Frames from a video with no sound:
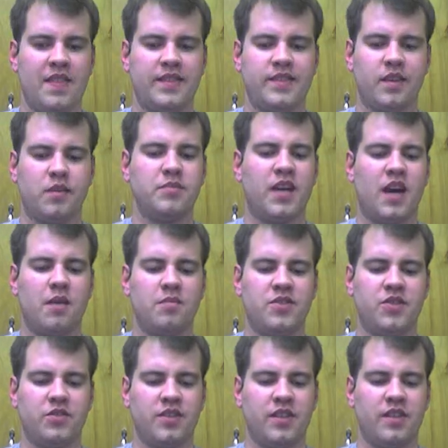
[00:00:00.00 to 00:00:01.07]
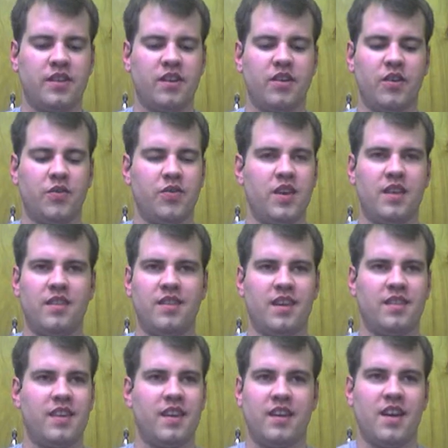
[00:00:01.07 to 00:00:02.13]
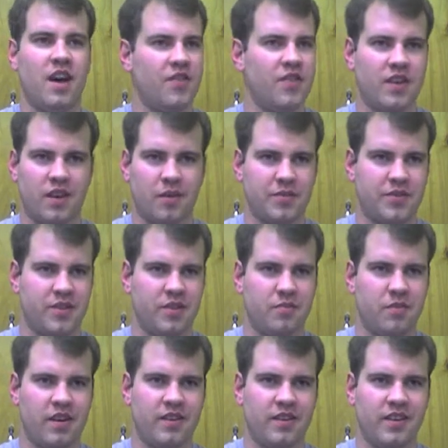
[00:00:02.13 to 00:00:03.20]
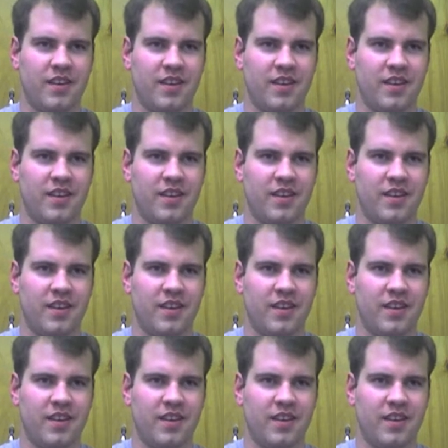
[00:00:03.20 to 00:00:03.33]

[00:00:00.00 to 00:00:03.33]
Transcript: then sometimes you'll sit there and you'll think, nothing comes to your mind.